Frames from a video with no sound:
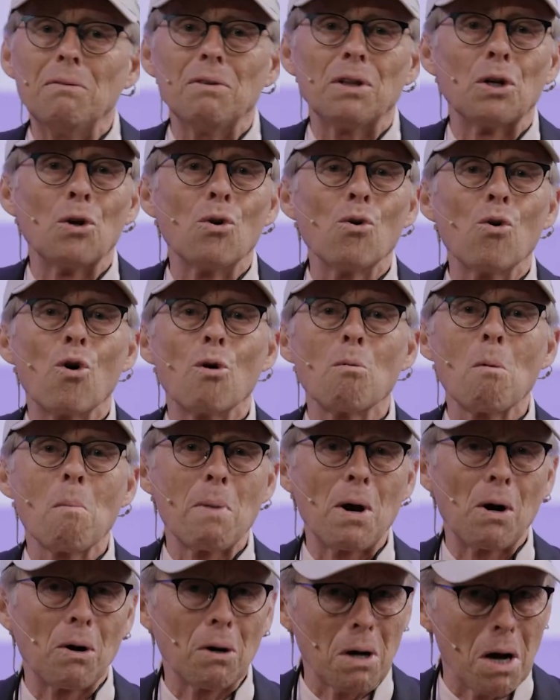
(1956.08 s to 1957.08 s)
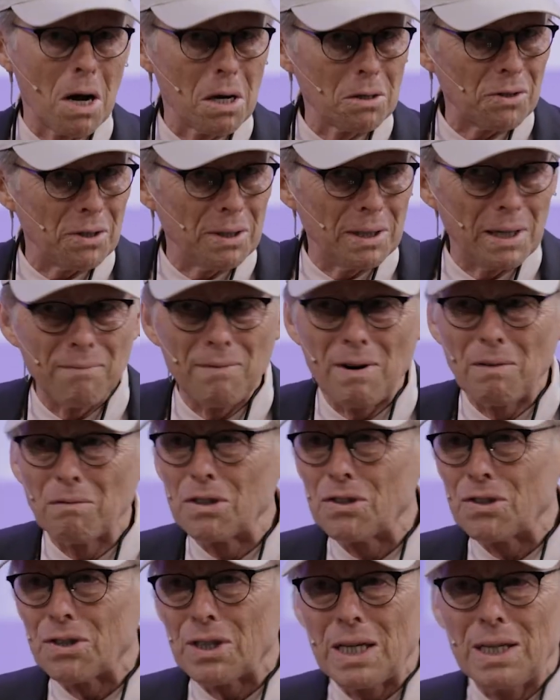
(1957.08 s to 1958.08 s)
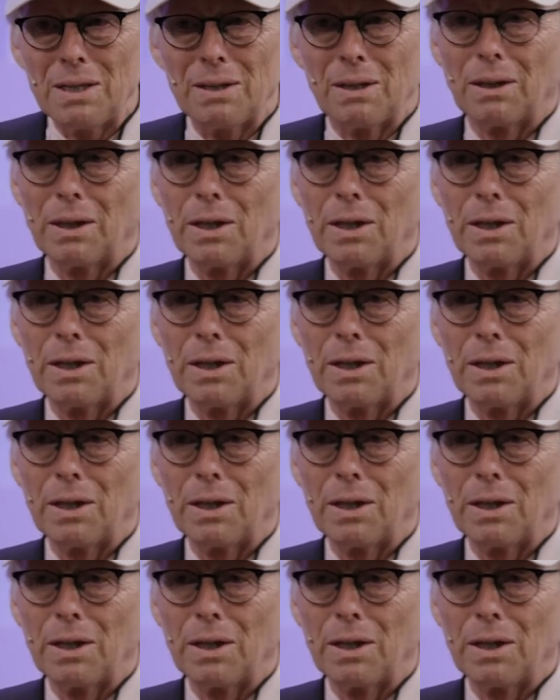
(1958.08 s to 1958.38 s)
even the normal baric oxygen. They've never seen the